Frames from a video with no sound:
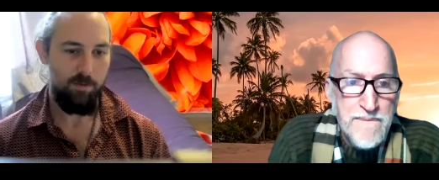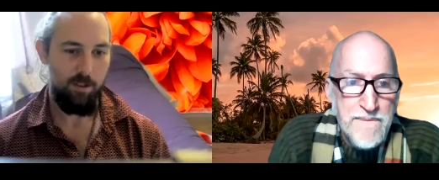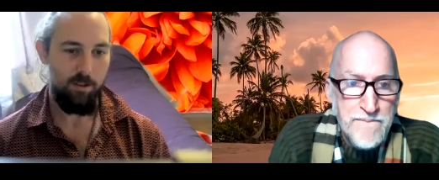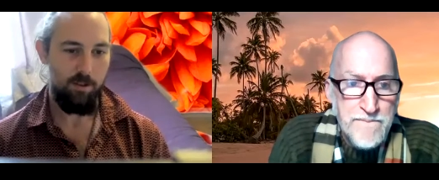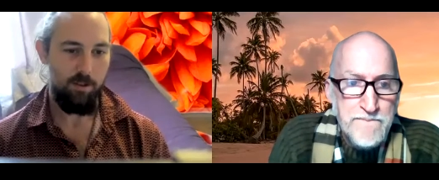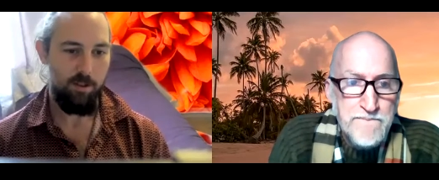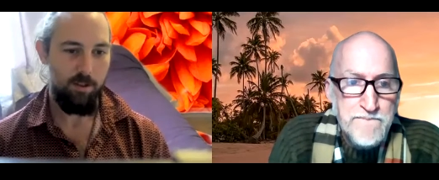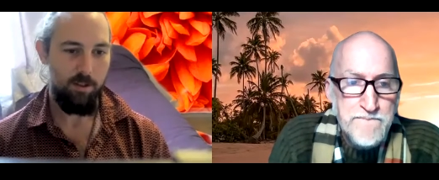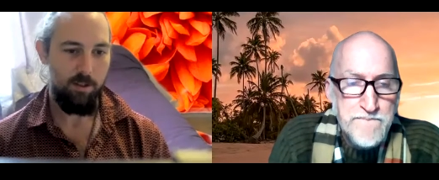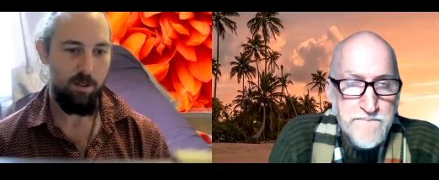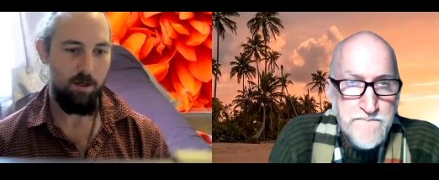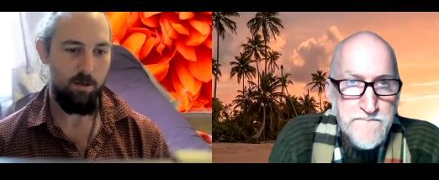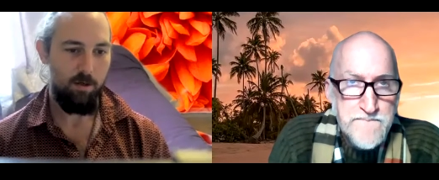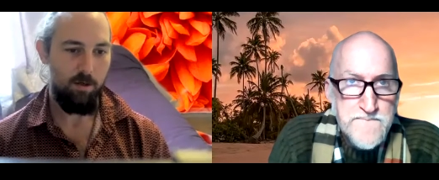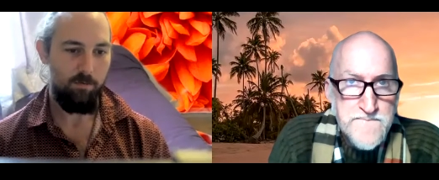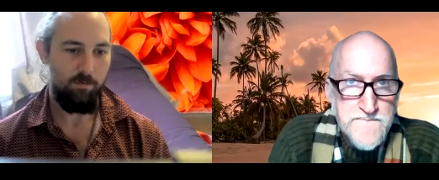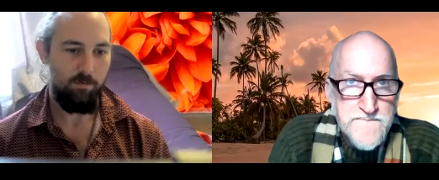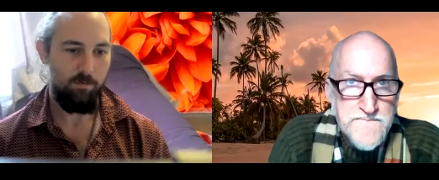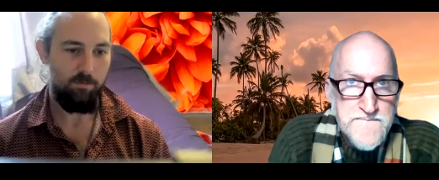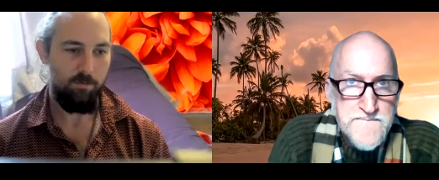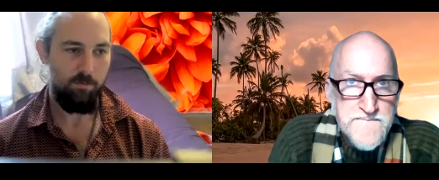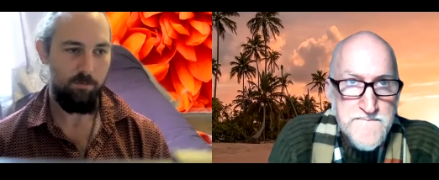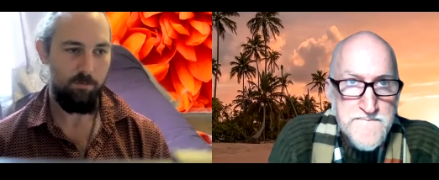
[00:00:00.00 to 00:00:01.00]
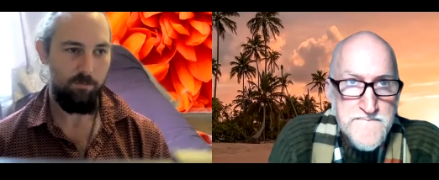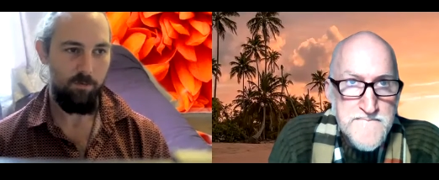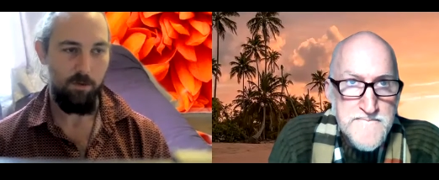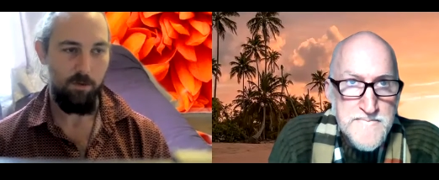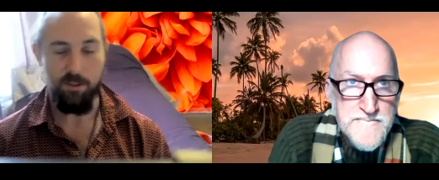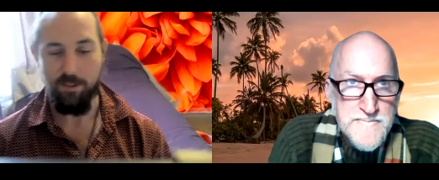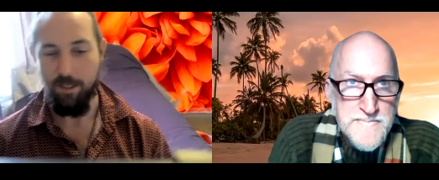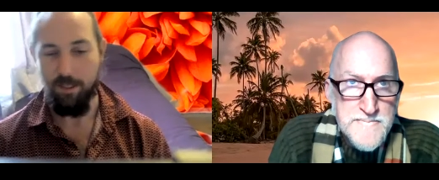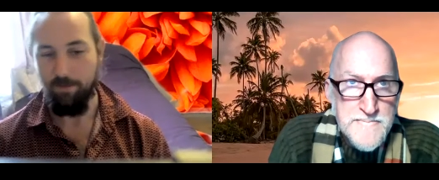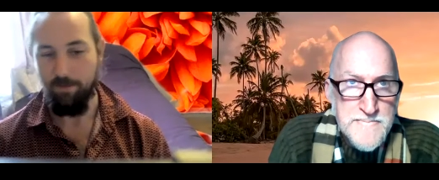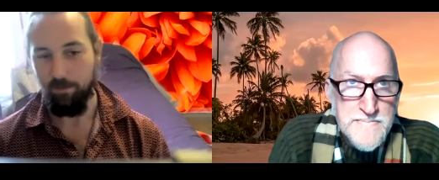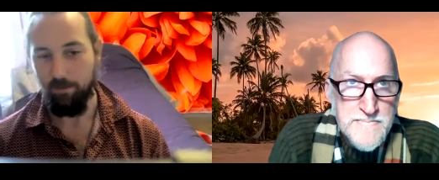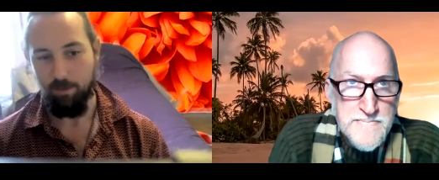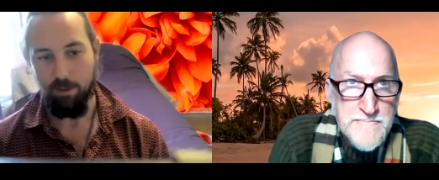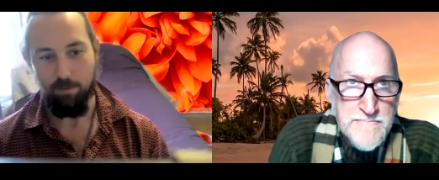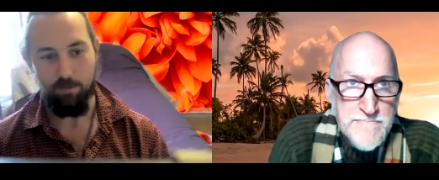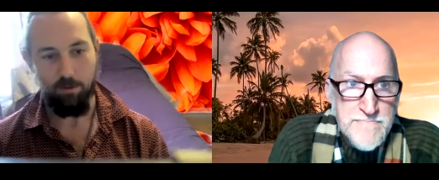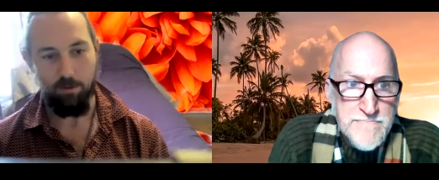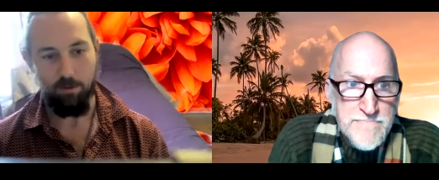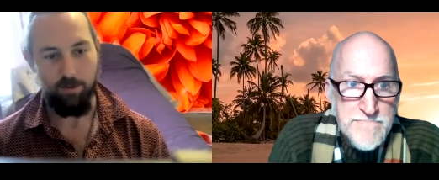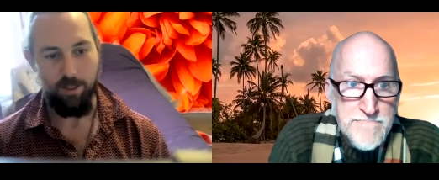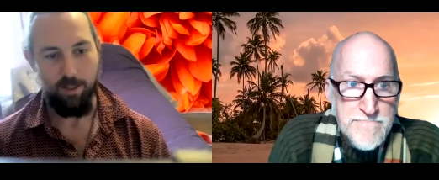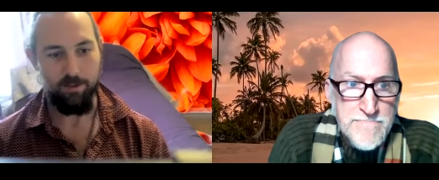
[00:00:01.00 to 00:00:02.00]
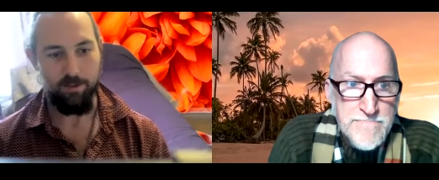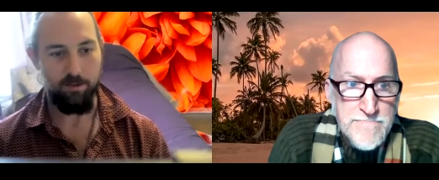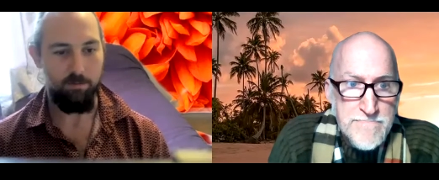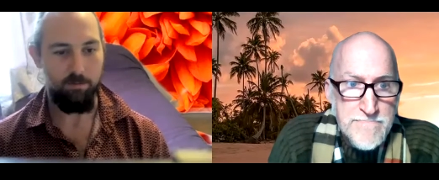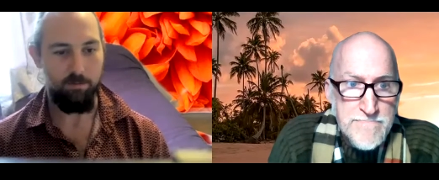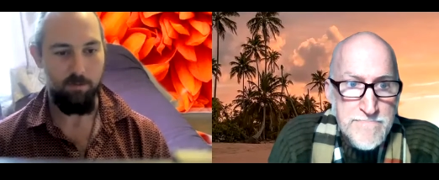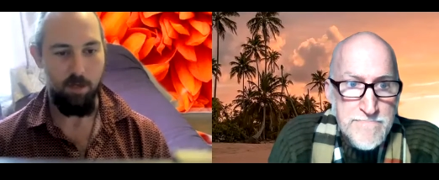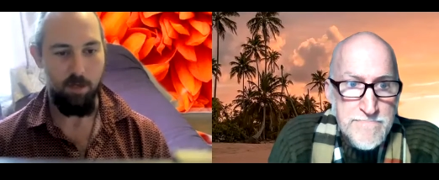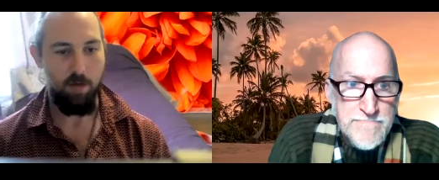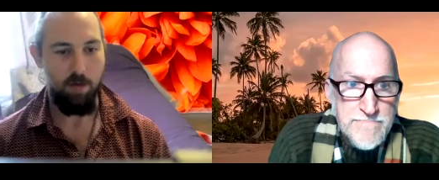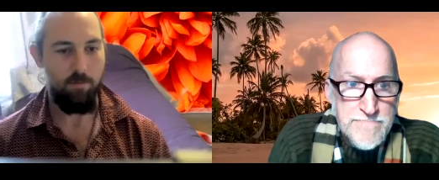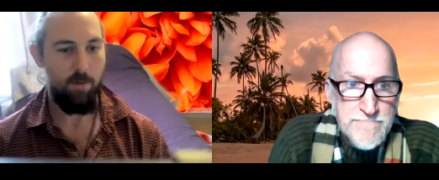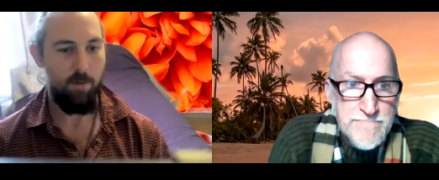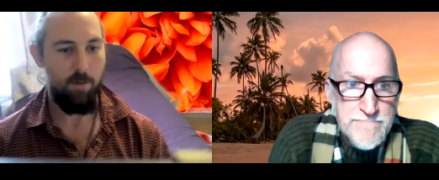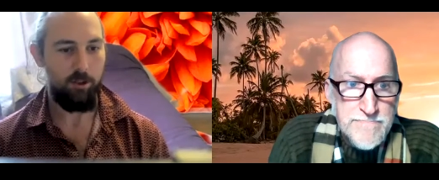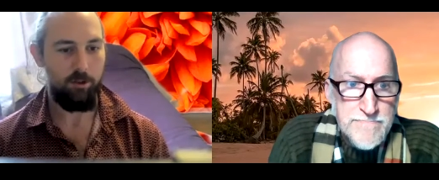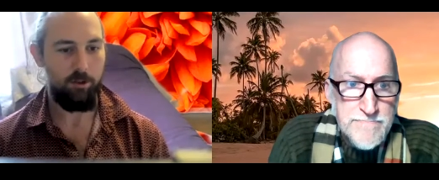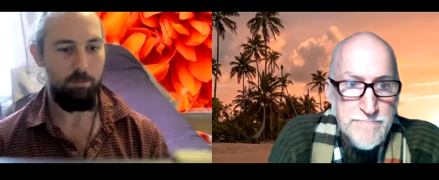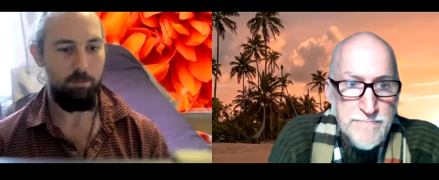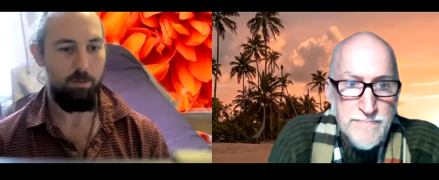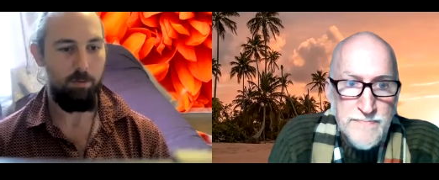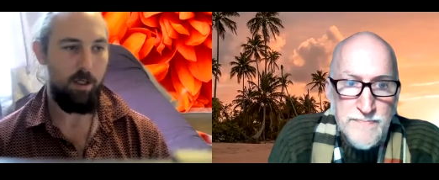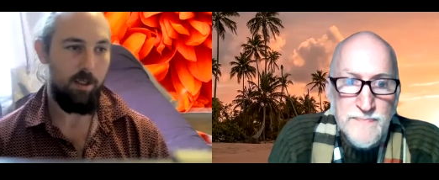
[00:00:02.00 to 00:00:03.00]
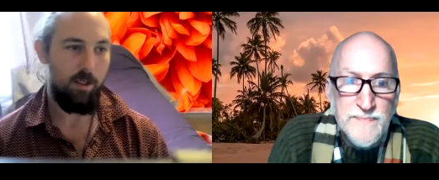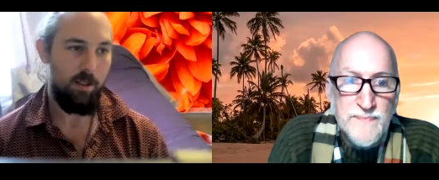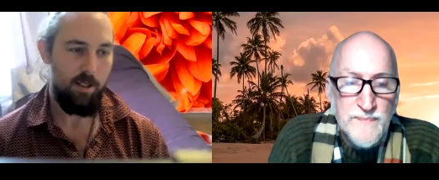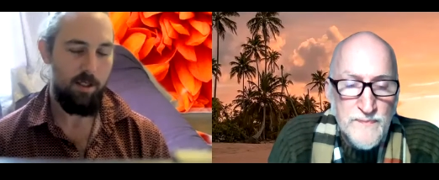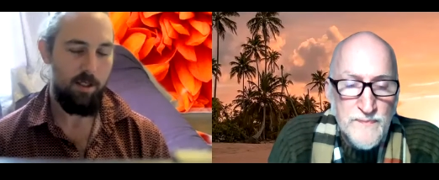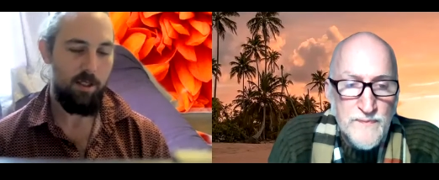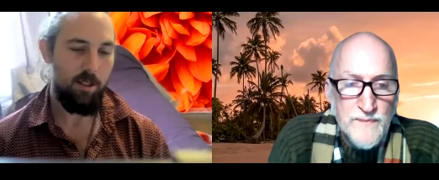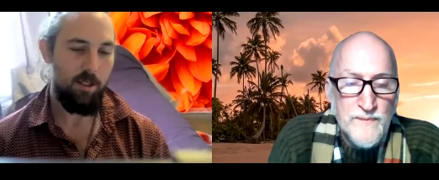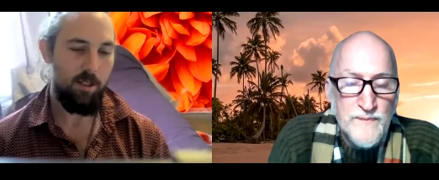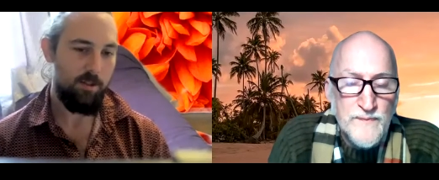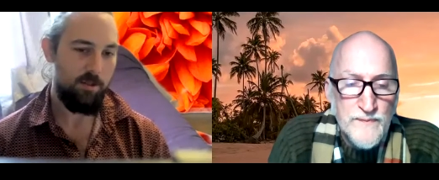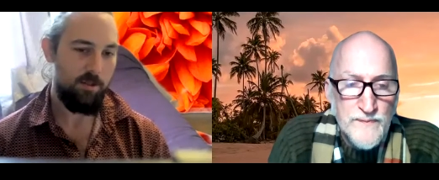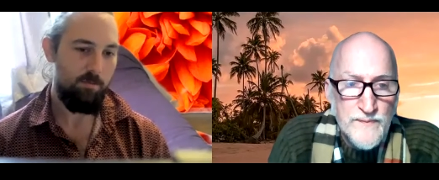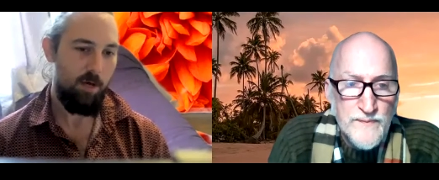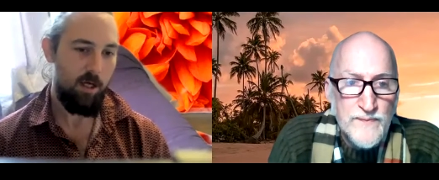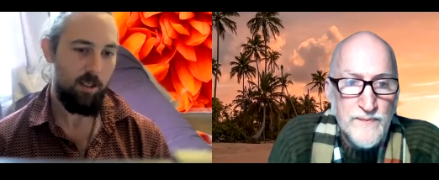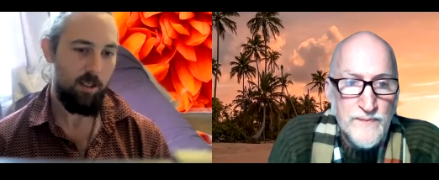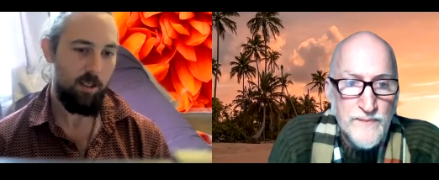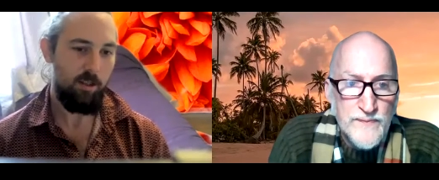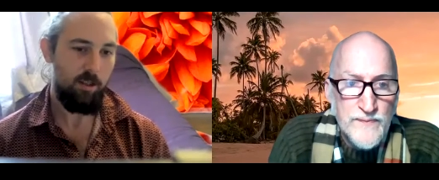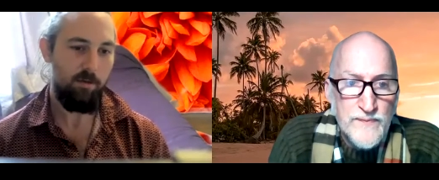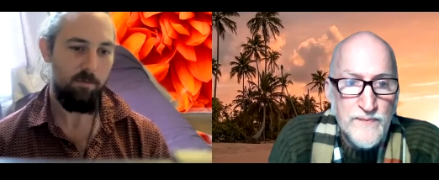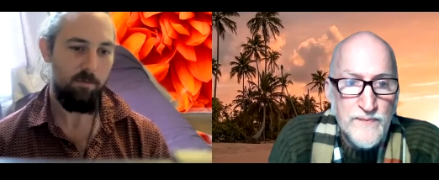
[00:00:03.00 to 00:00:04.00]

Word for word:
Speaker 1: you know for seven people that's not much but it is money